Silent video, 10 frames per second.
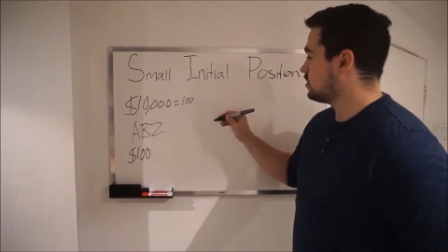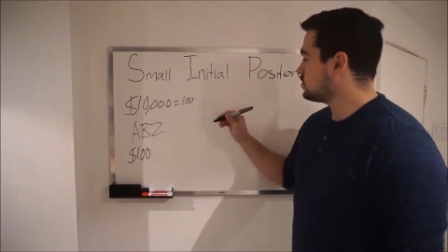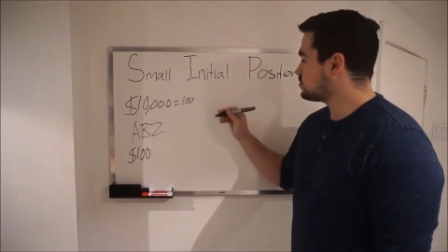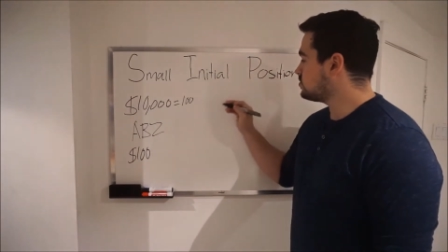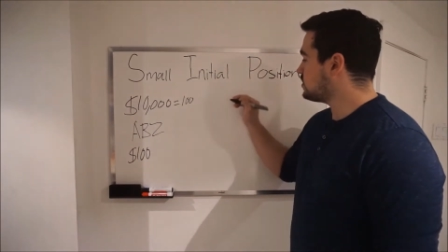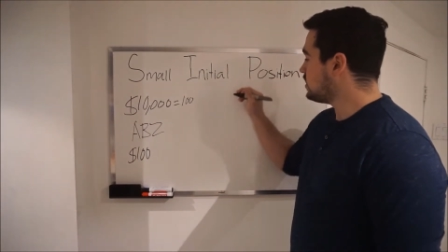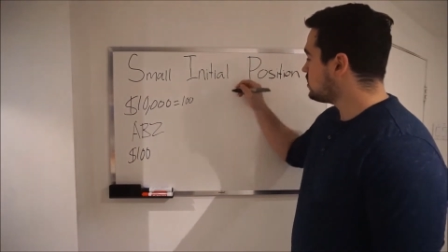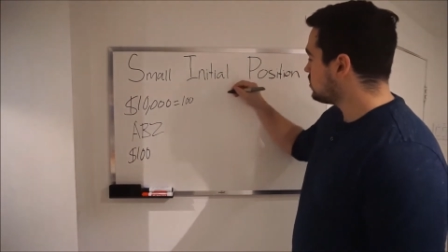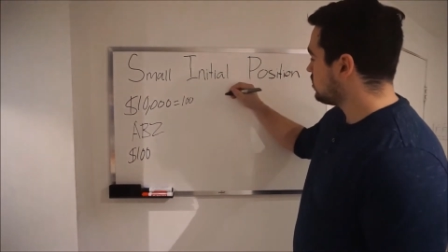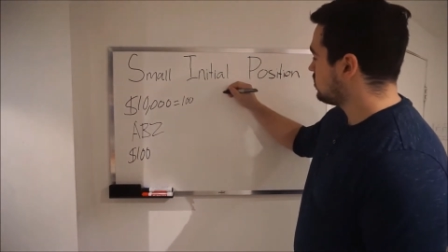So you
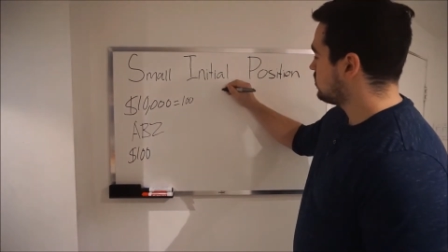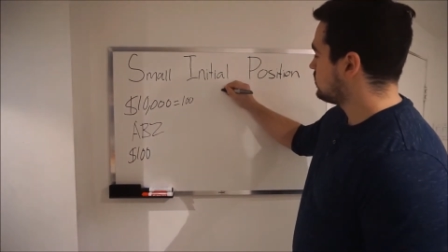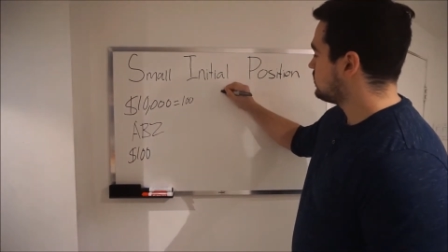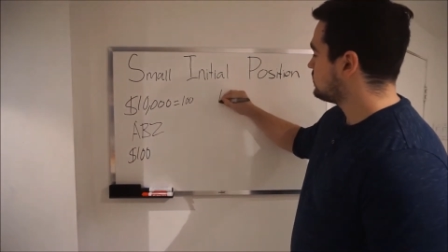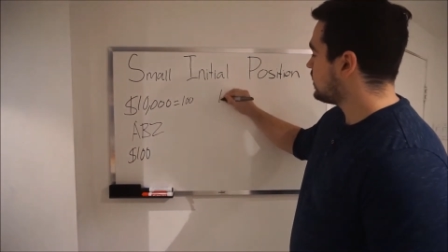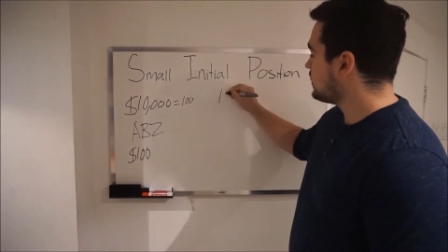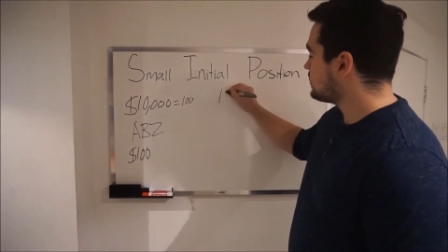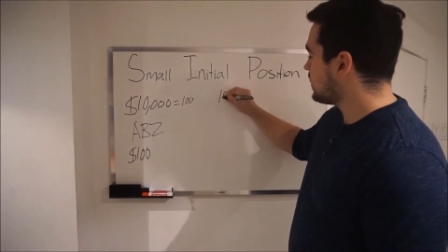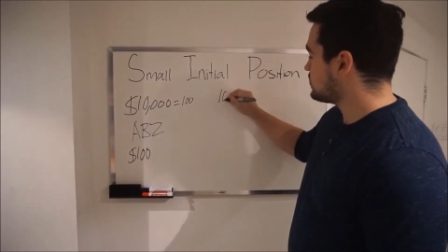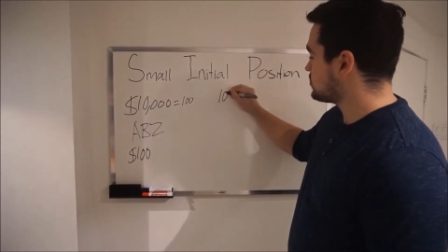take your
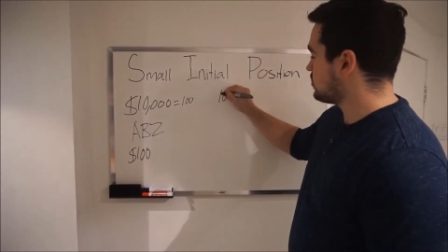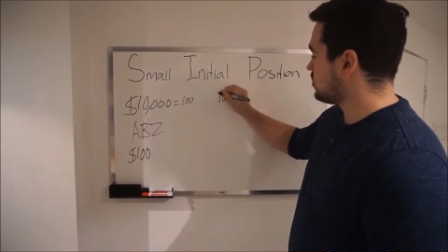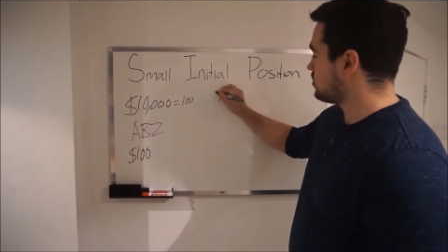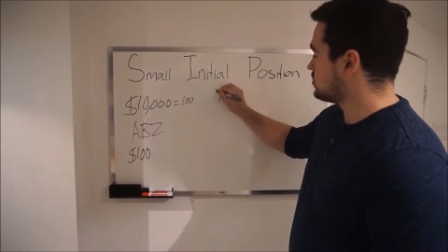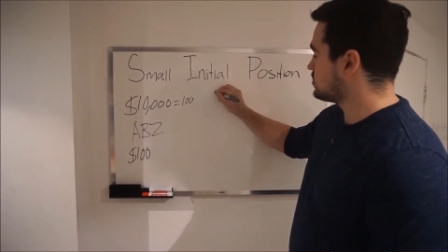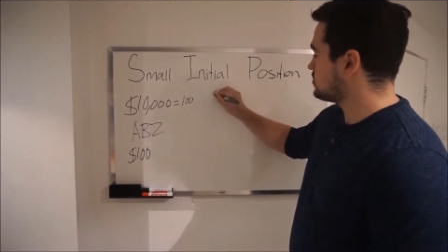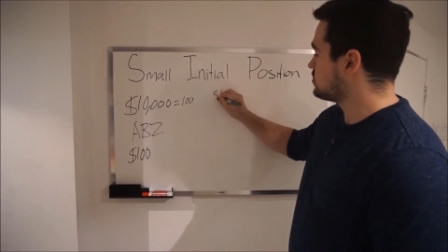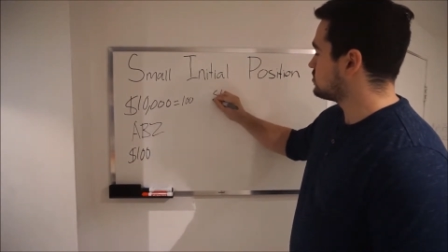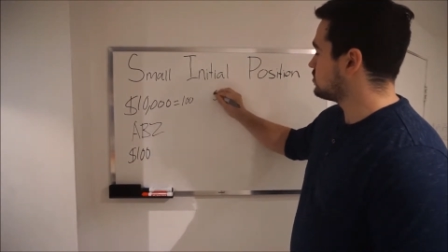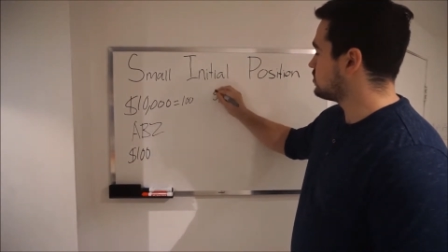$10,000, let's
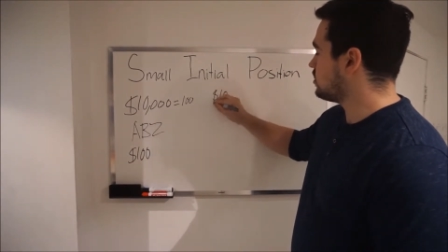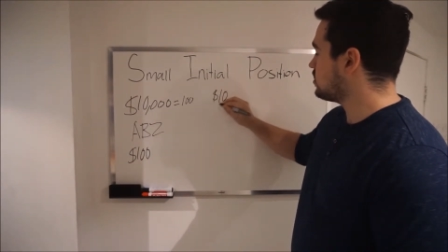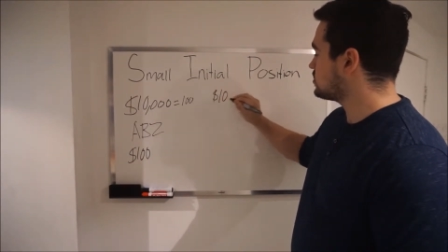put a dollar